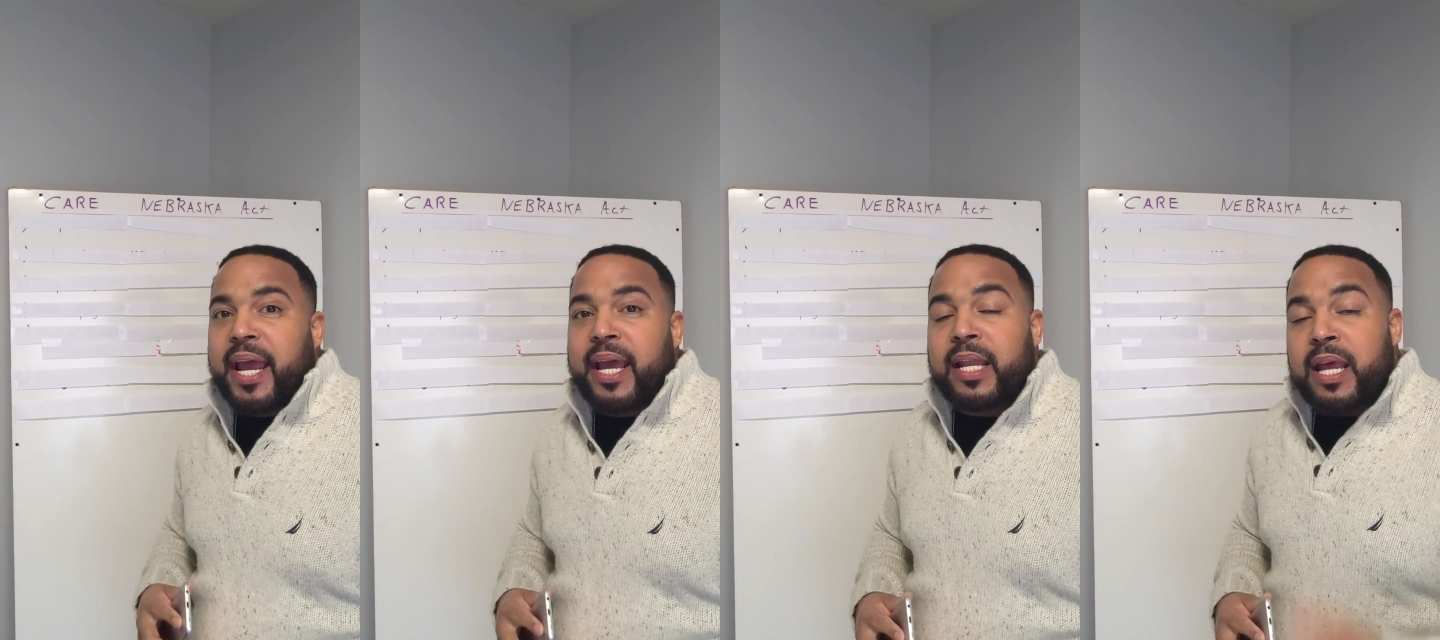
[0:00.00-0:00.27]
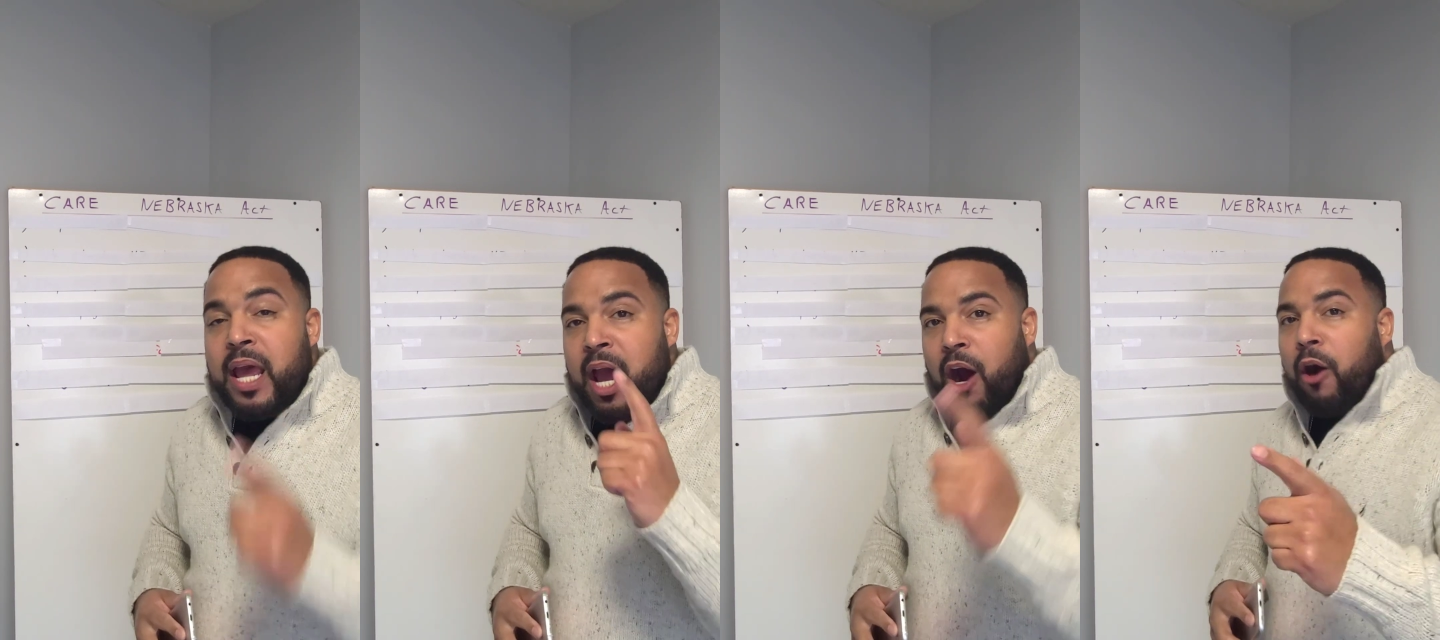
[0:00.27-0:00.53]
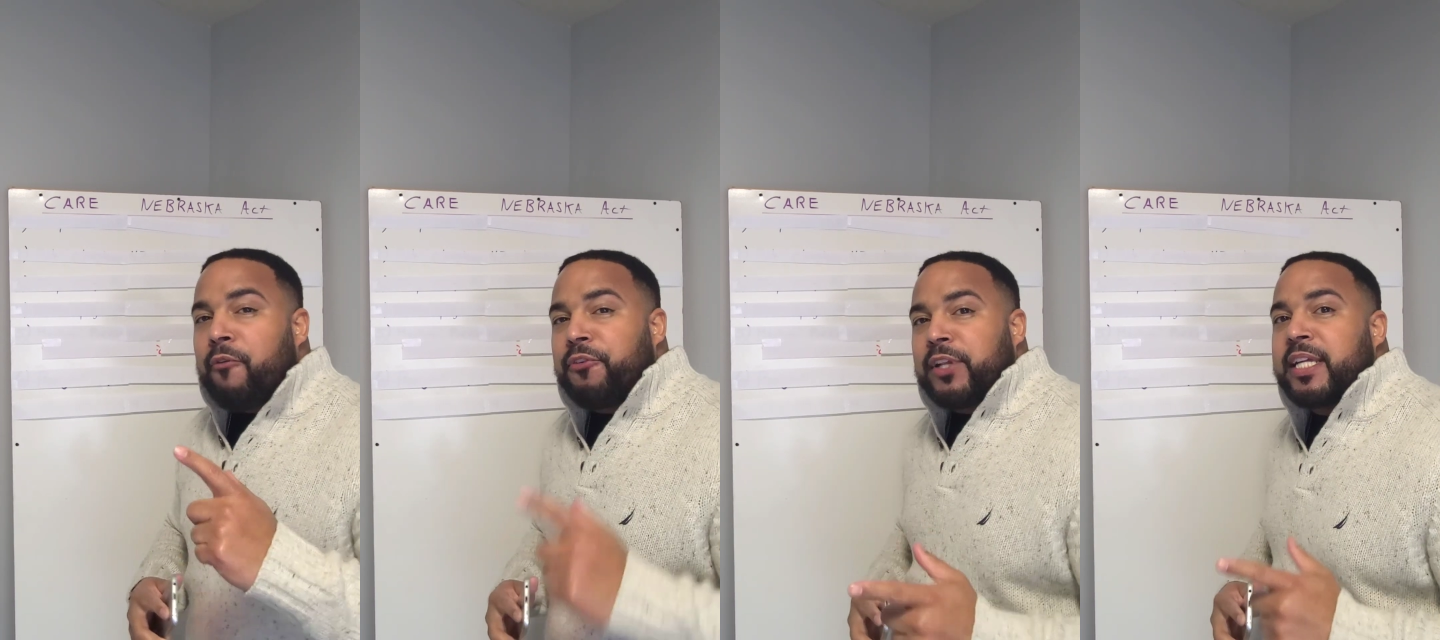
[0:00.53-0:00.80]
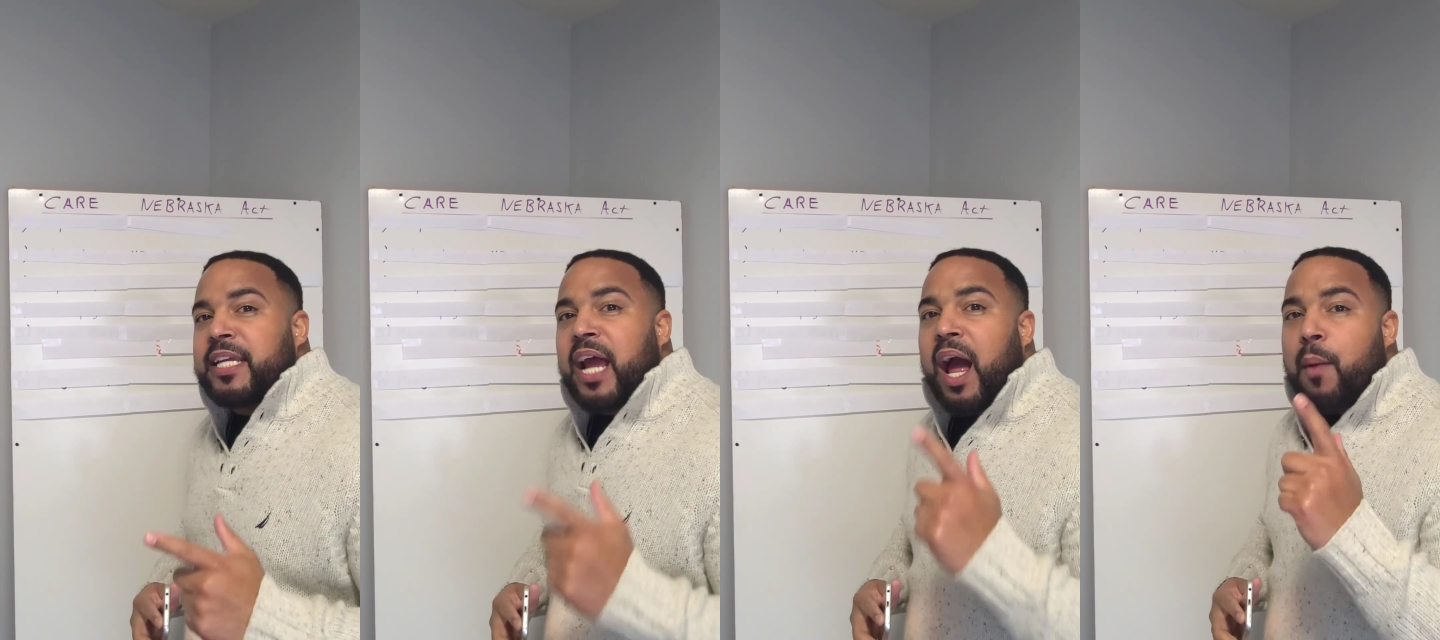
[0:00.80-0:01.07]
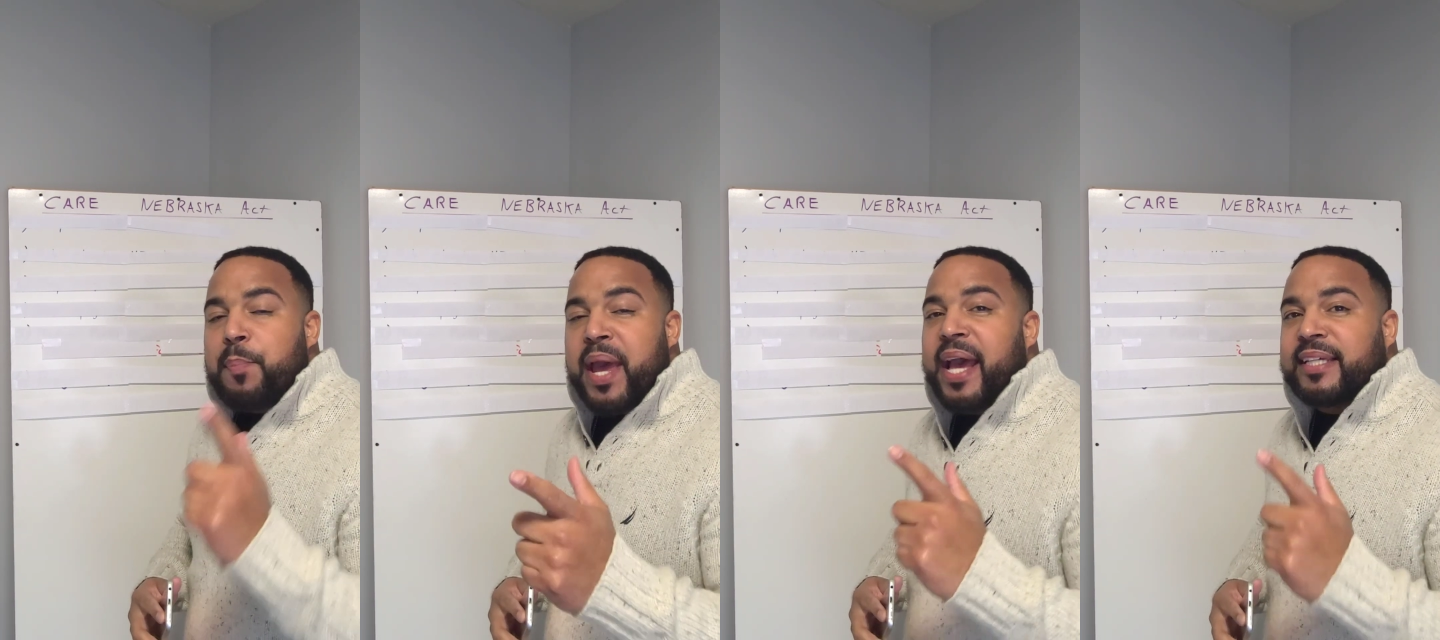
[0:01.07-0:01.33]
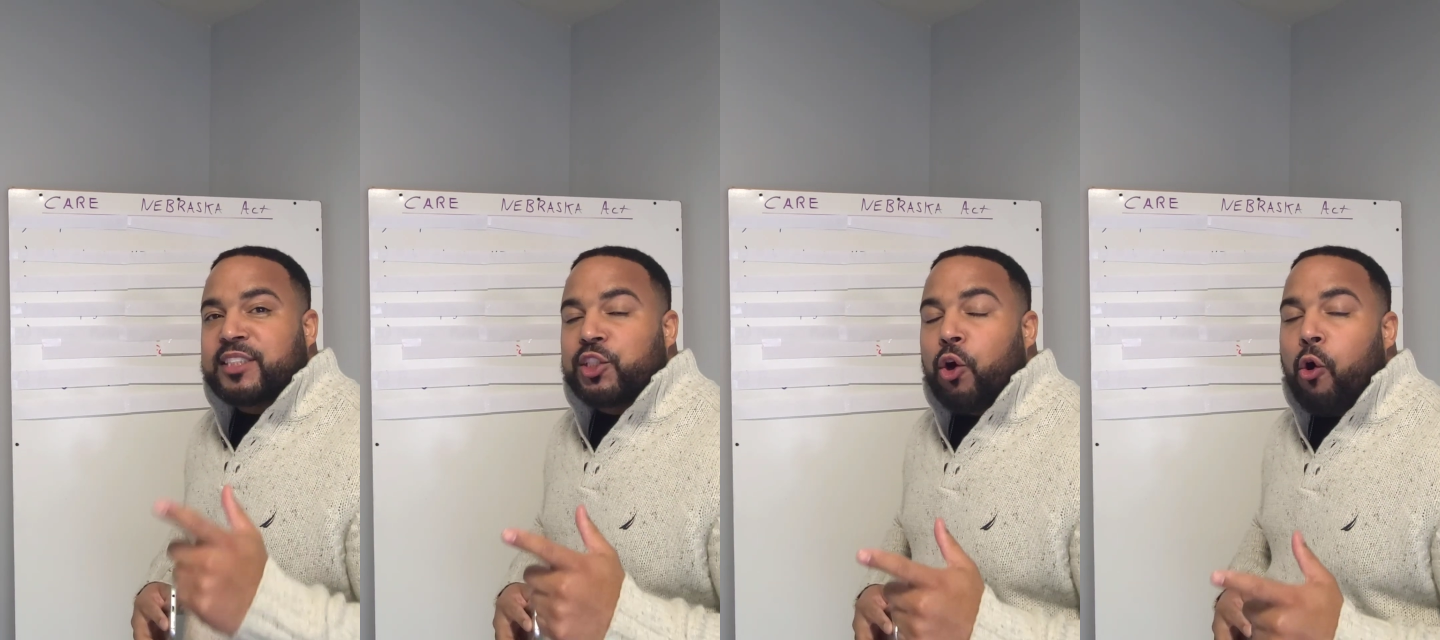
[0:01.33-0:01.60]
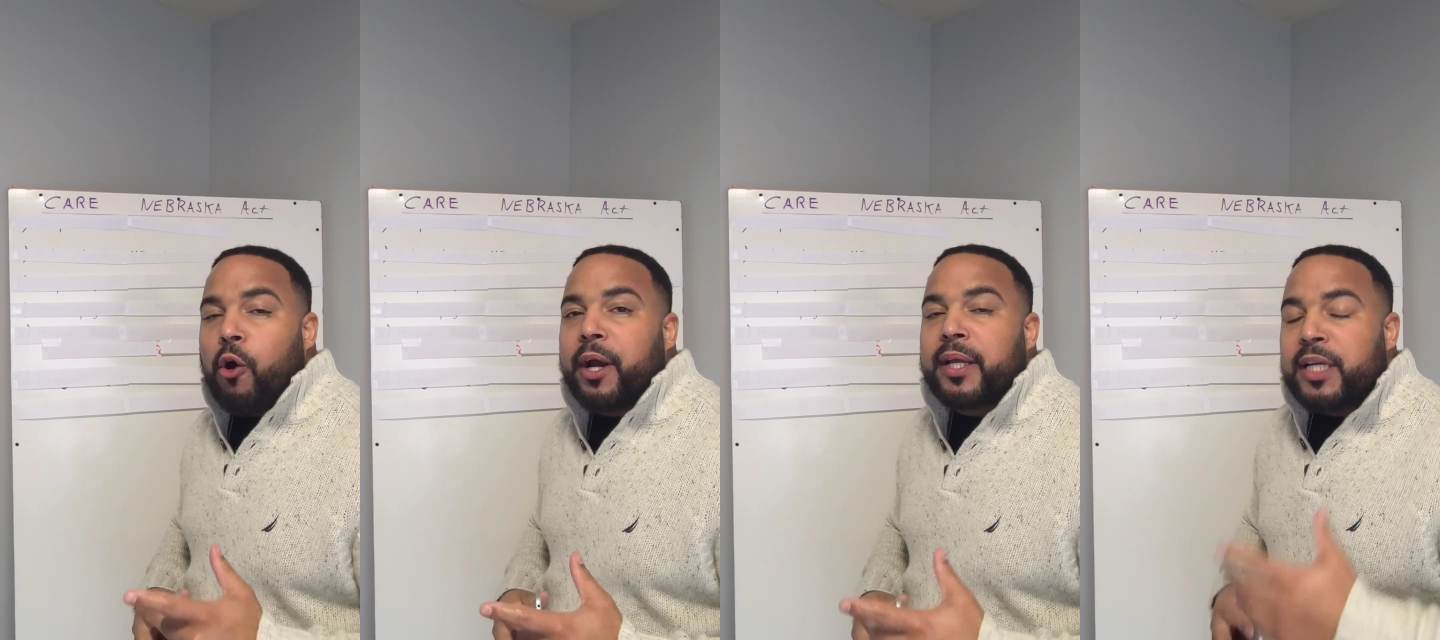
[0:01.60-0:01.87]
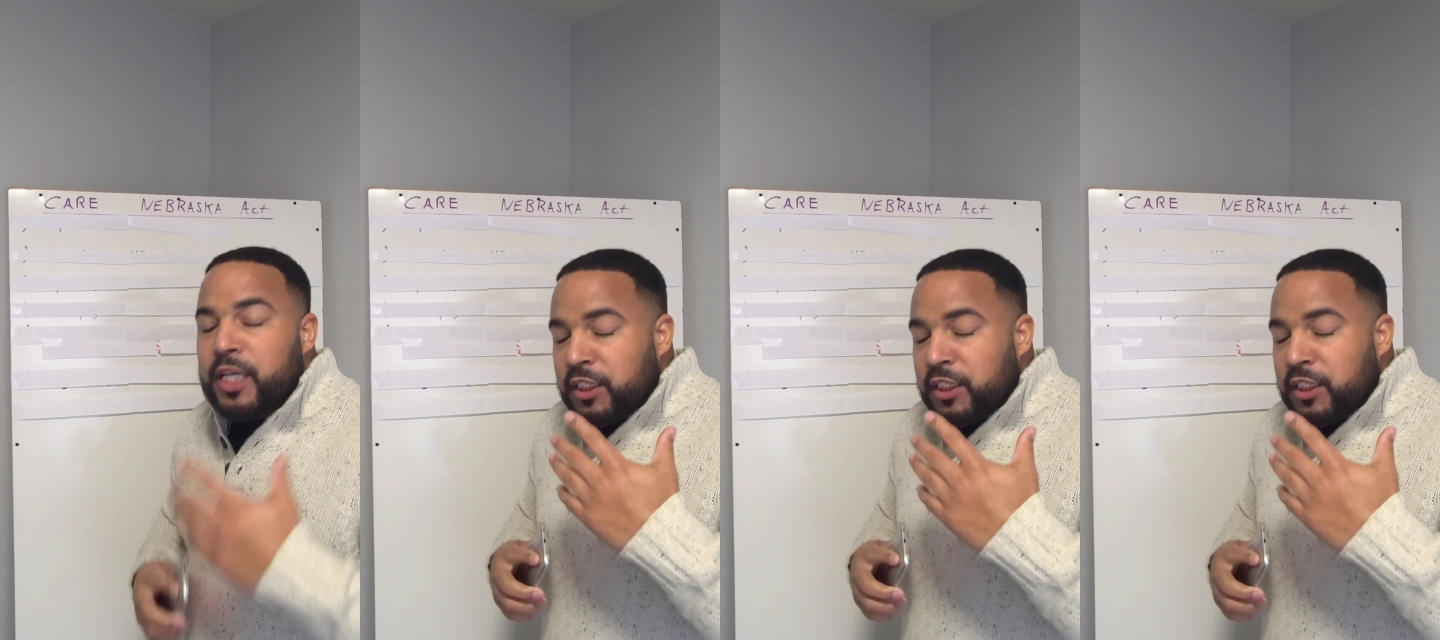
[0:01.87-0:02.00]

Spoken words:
and hopefully y'all pass it on